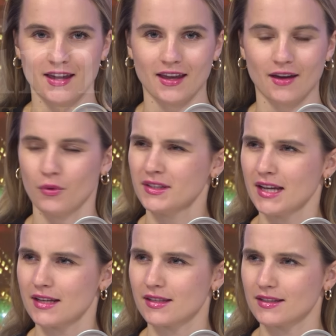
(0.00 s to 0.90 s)
What day
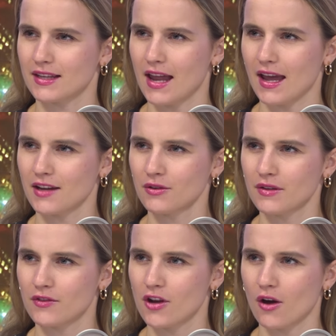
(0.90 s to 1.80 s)
is it today? I don't
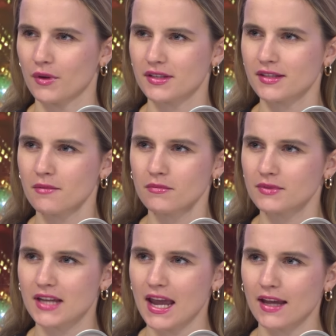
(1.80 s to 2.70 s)
even know. It is some
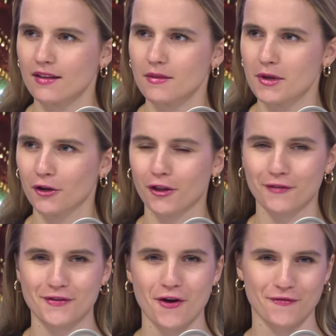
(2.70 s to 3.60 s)
day in the middle
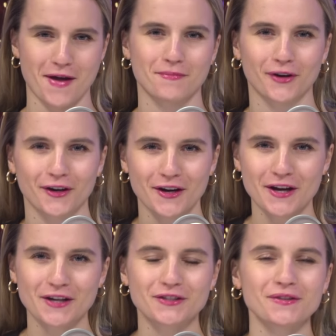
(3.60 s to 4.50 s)
of November
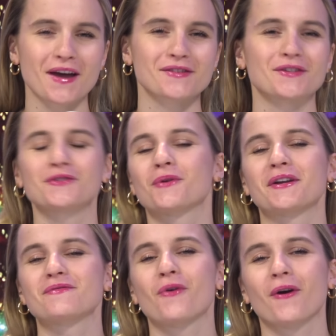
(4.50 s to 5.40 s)

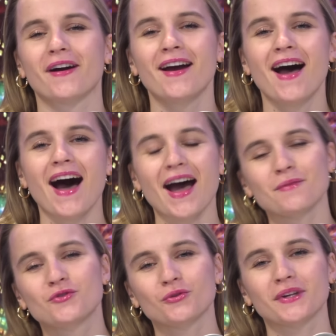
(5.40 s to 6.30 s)
2024.
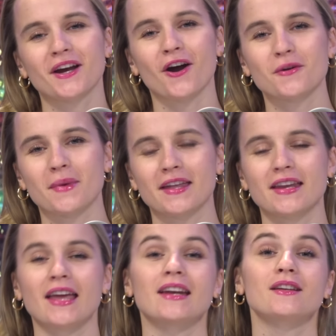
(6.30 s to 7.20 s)
I'm Julie Hartman,
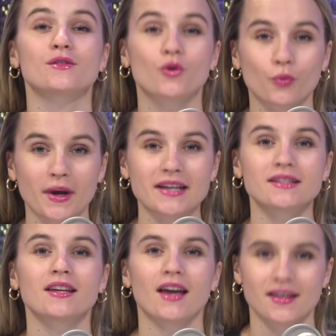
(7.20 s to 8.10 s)
and it is
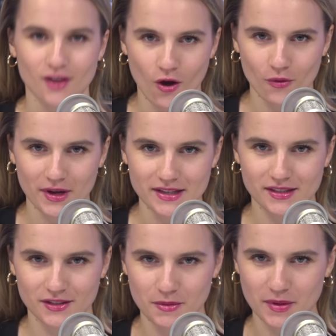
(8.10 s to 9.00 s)
great, as always,
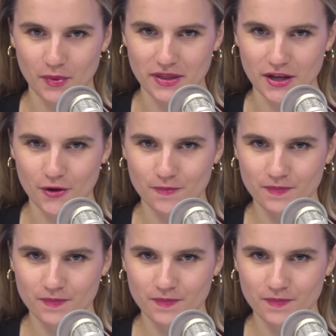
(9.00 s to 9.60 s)
to be with you.